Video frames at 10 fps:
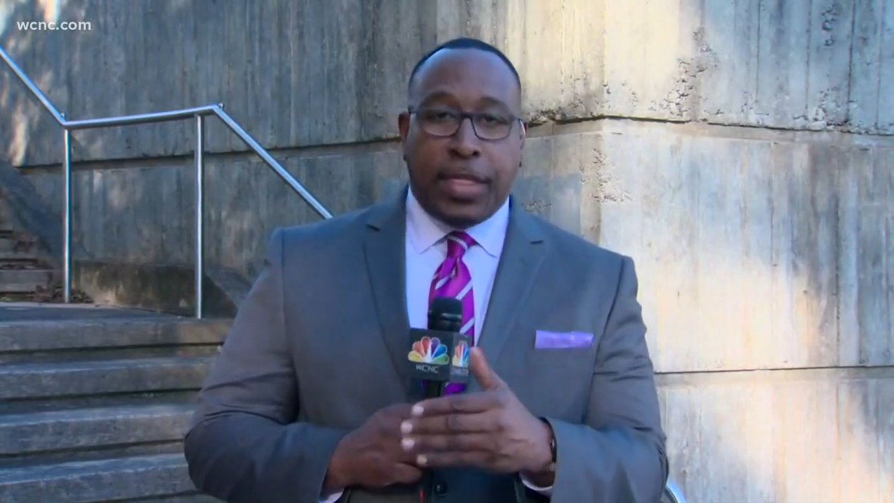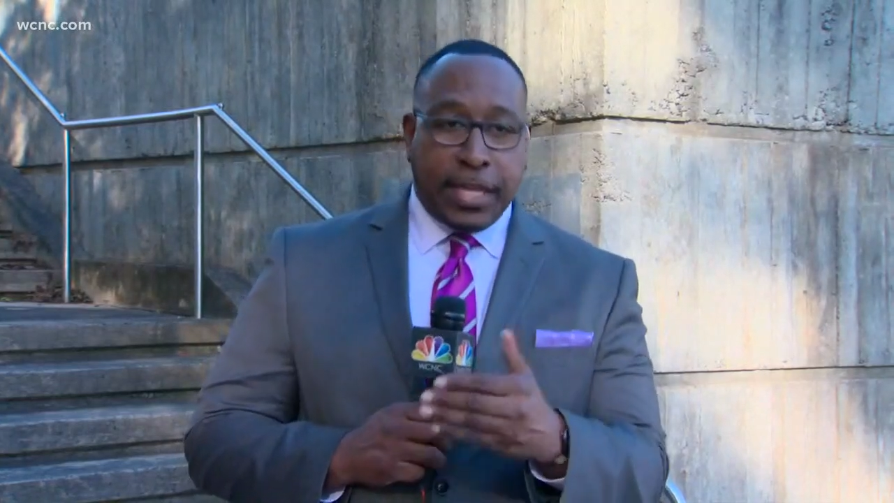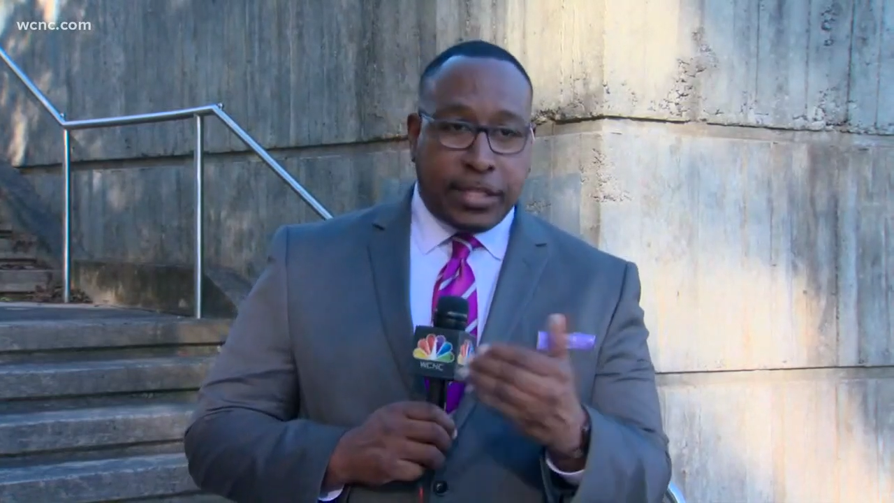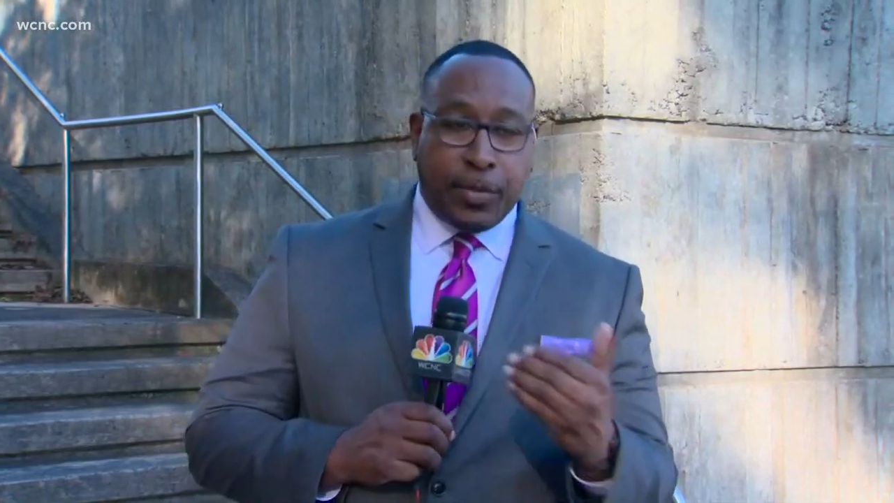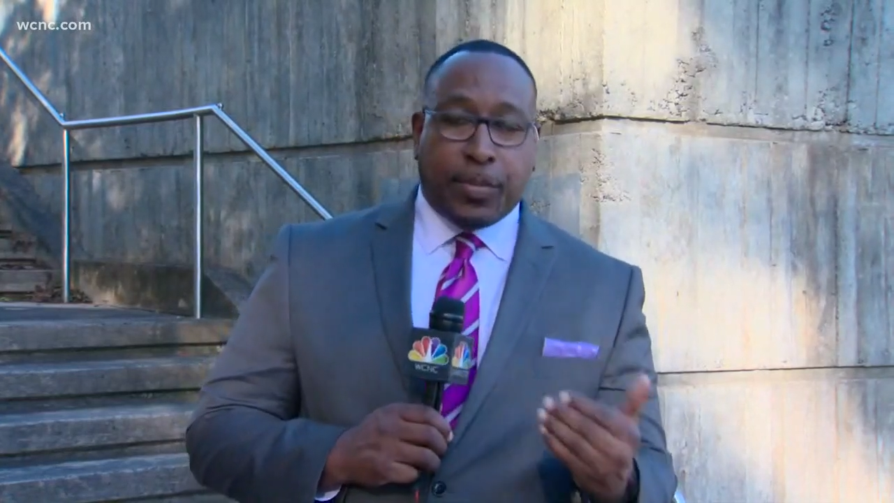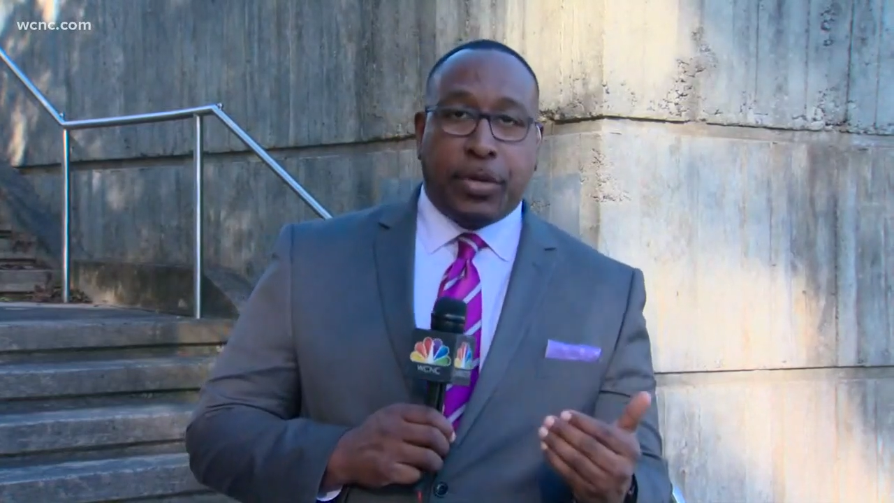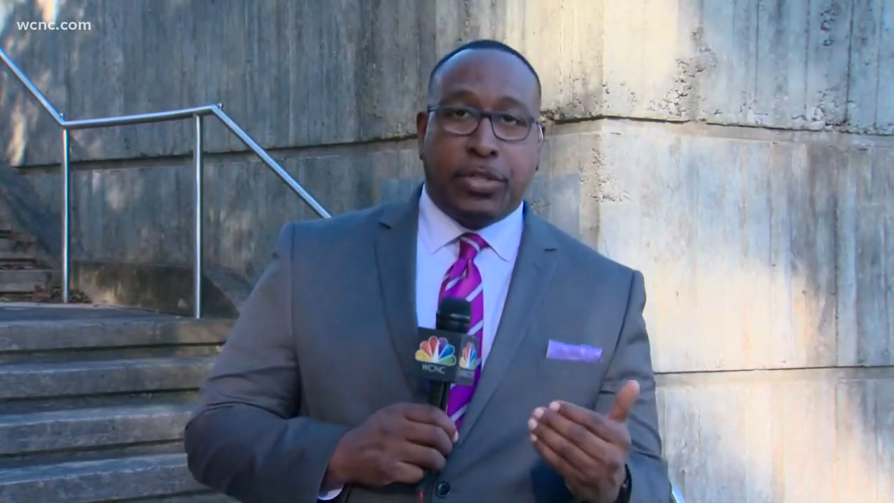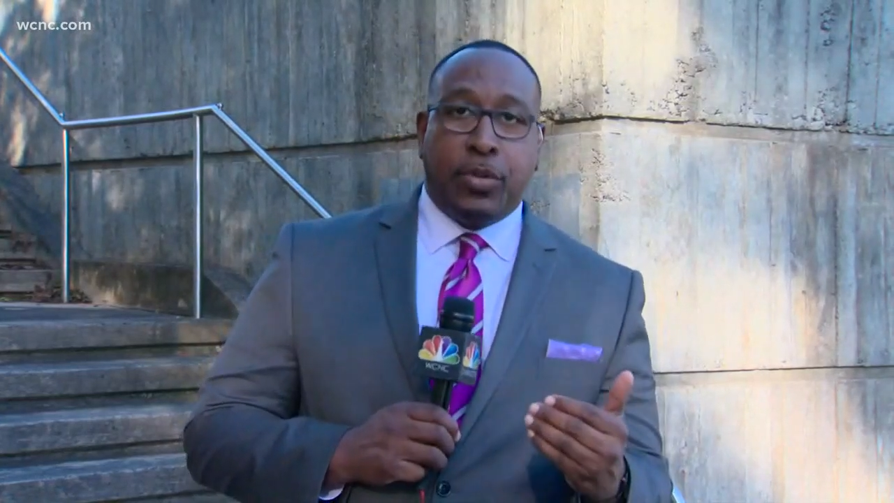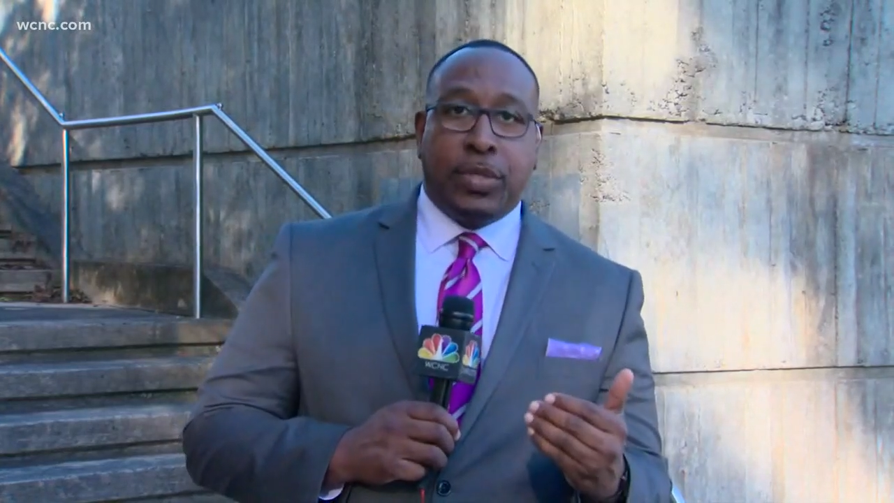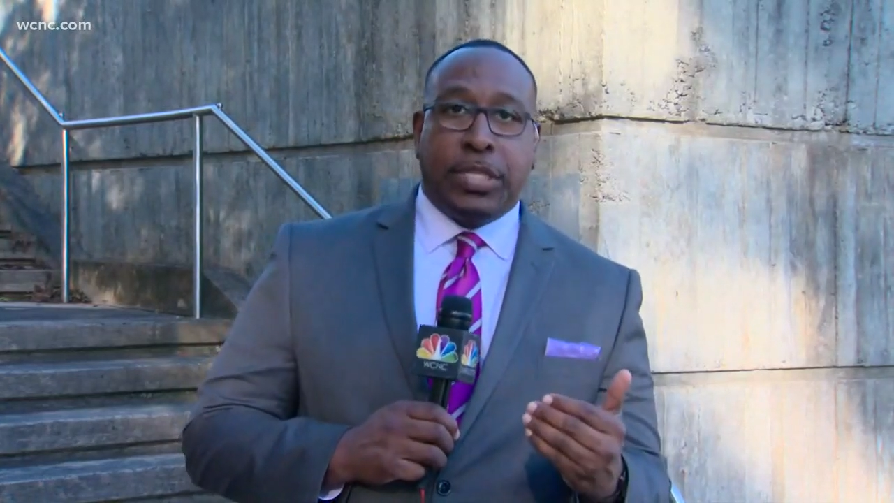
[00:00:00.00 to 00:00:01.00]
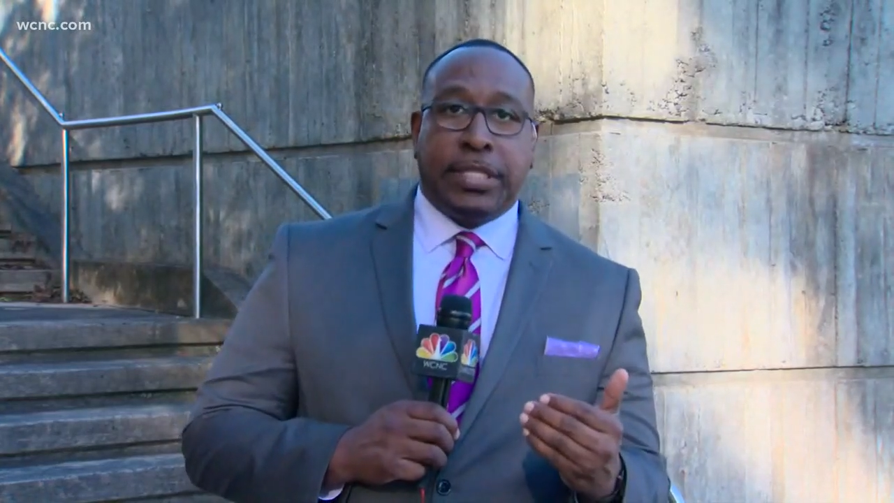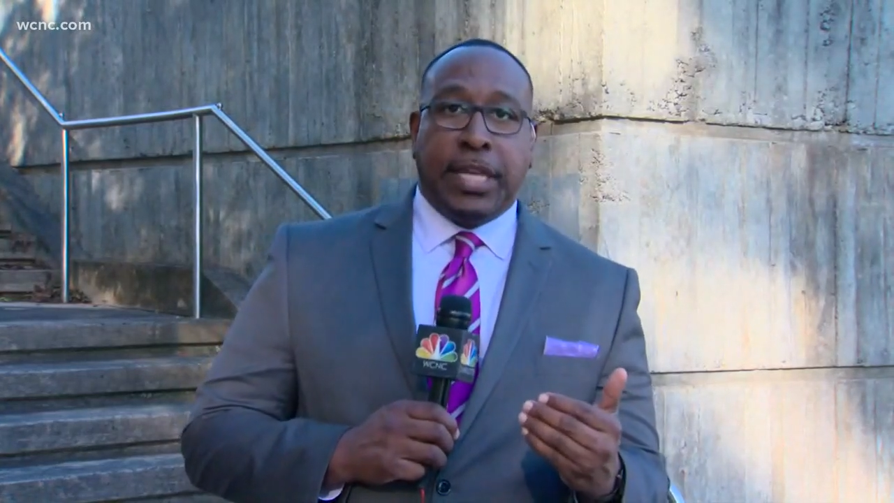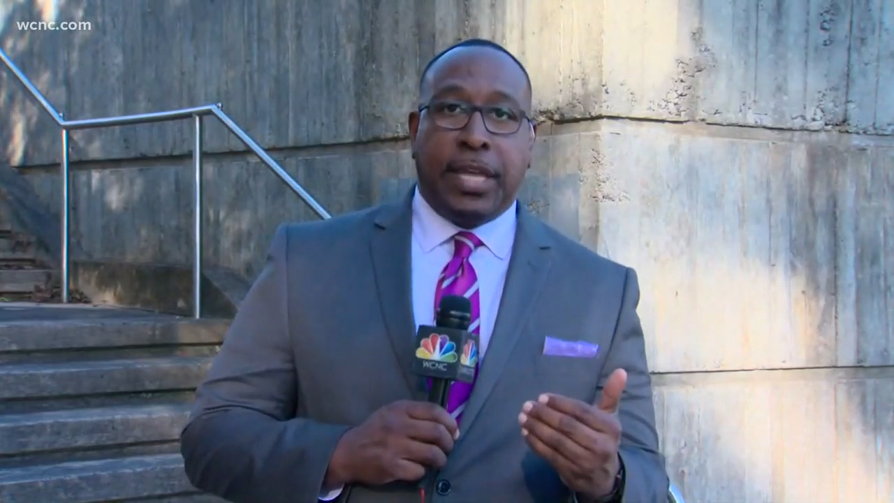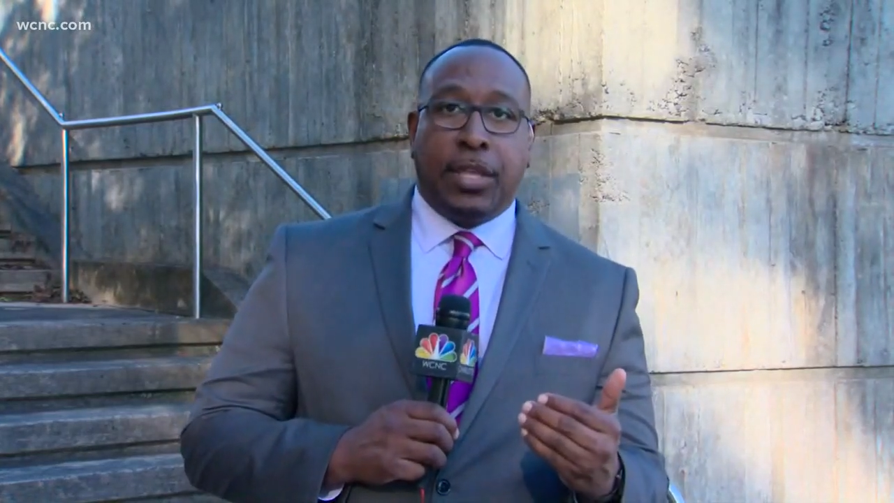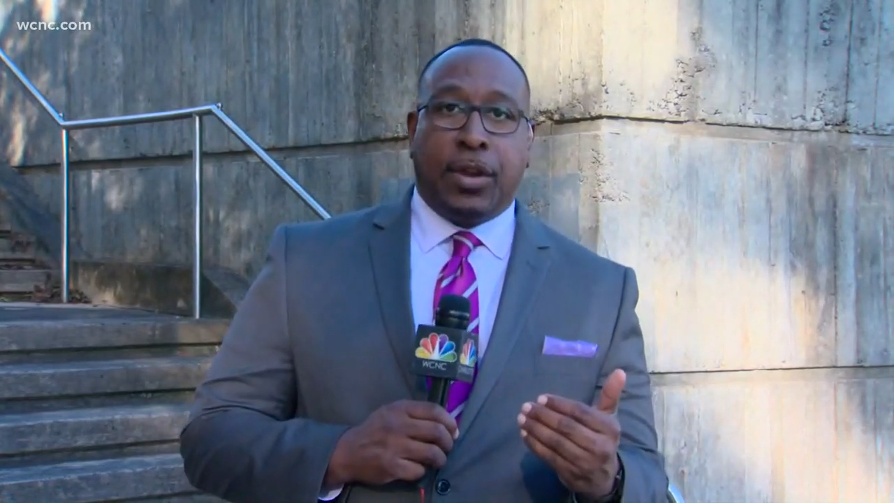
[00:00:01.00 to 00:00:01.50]
That's the person who was
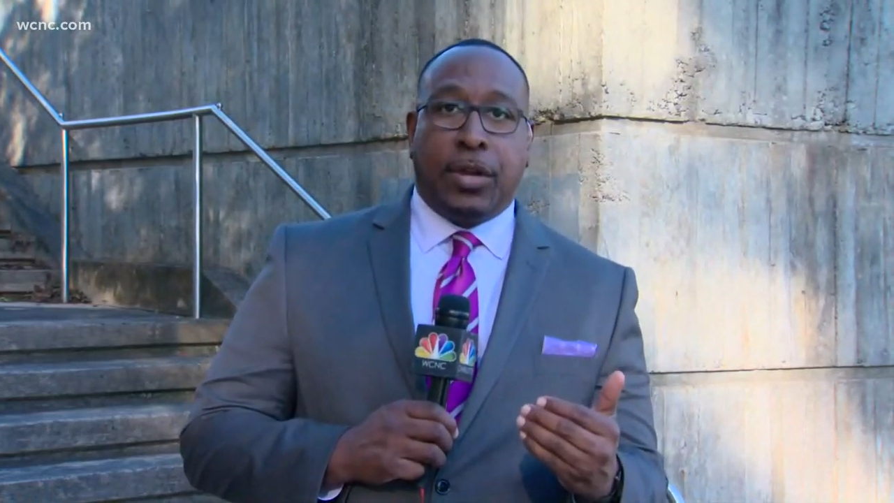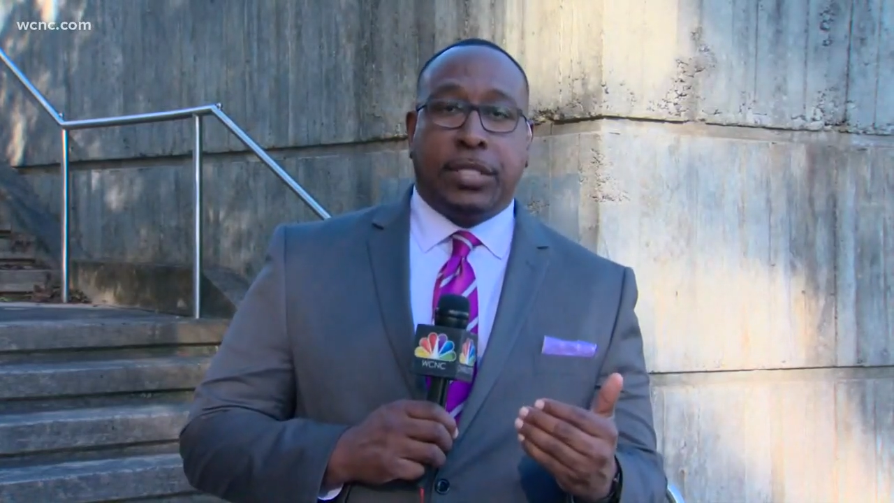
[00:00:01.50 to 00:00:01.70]
inside the car,